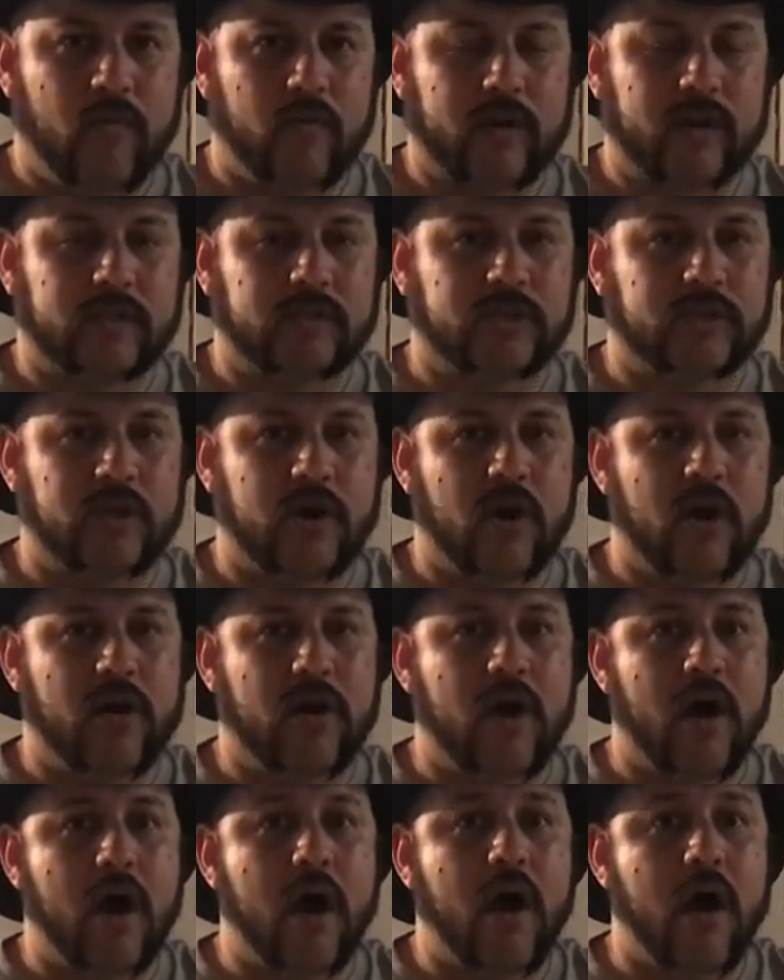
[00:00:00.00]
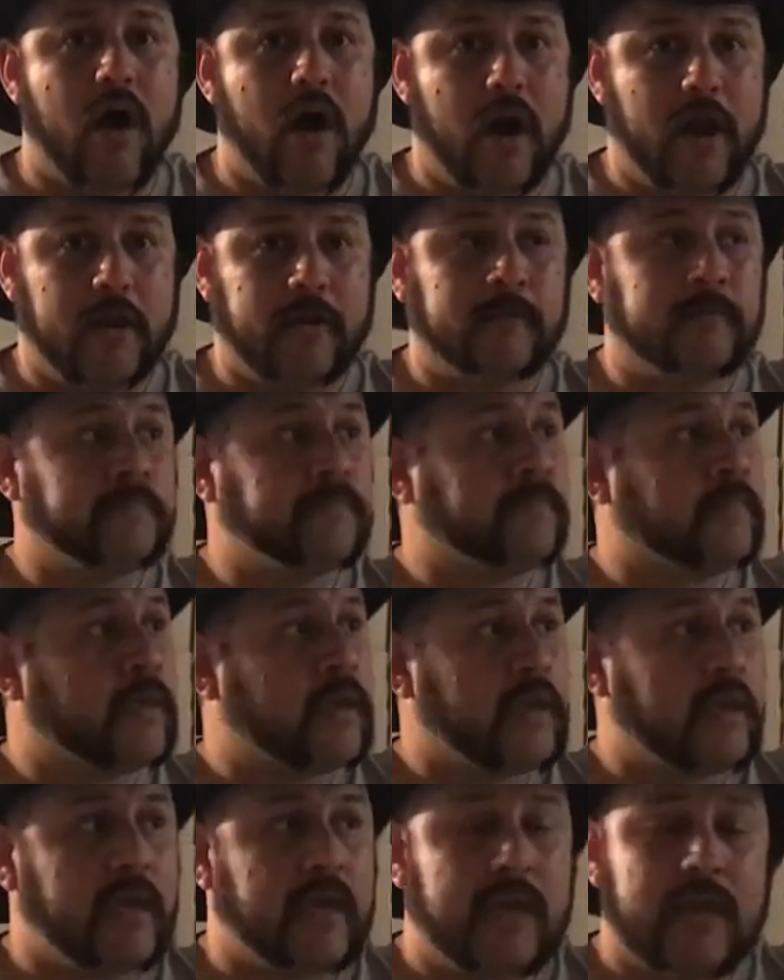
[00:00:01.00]
We're going to start on
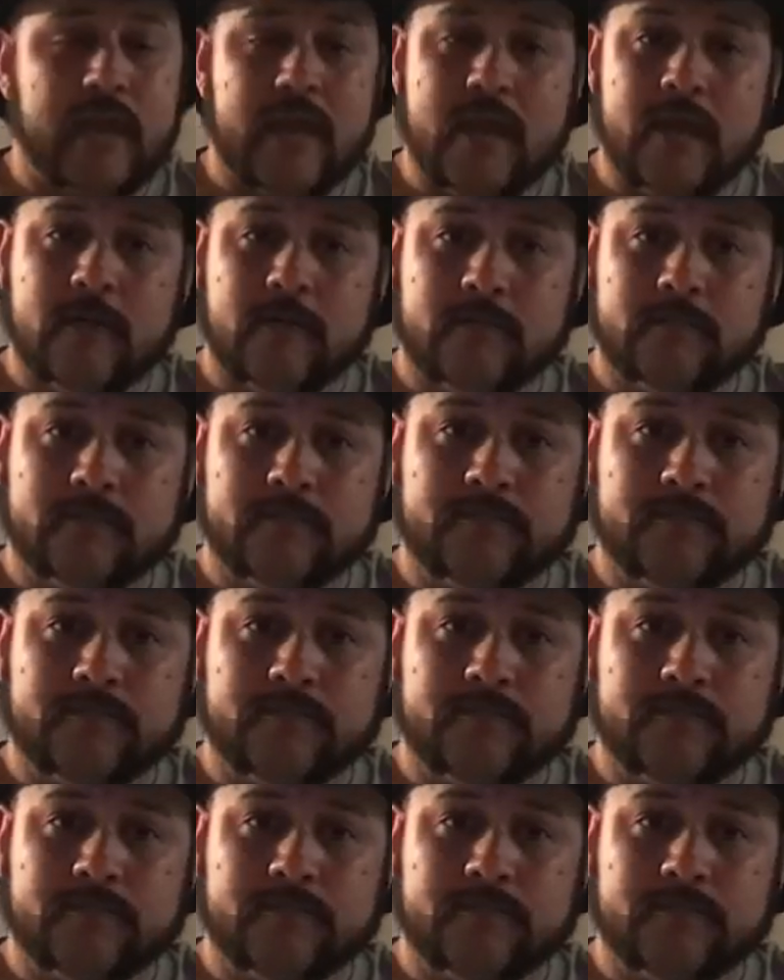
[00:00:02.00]
E.